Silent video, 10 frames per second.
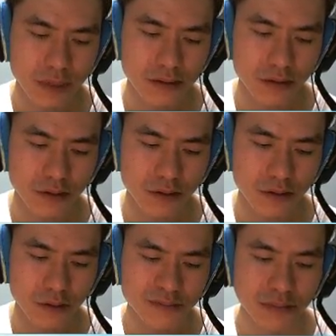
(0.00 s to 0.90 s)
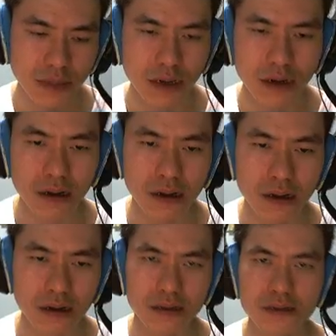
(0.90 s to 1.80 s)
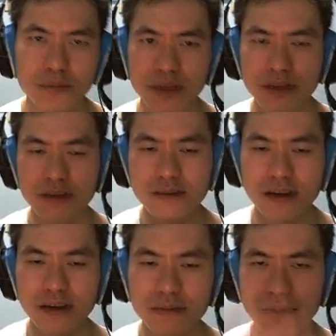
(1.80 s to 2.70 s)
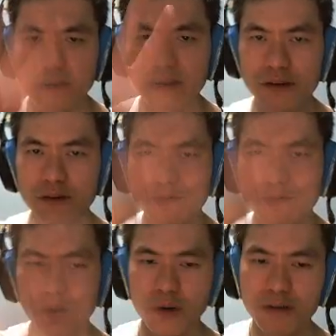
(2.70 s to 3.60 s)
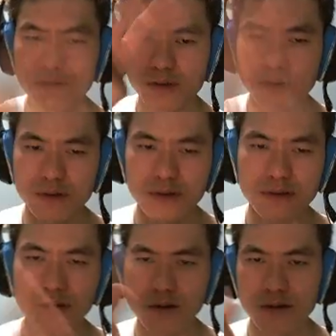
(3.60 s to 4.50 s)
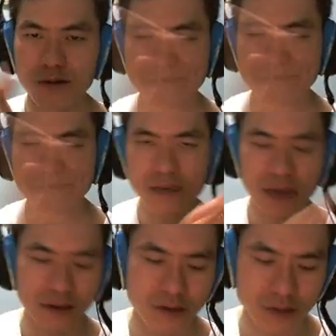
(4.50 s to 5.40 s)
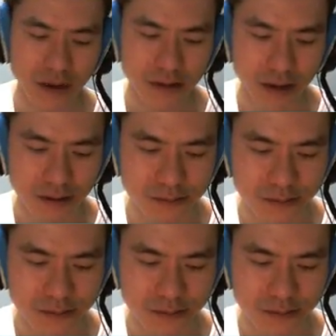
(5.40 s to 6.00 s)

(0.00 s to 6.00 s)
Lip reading: So this particular setup, the 4 Huangfutuo or Skydrops kind of thing,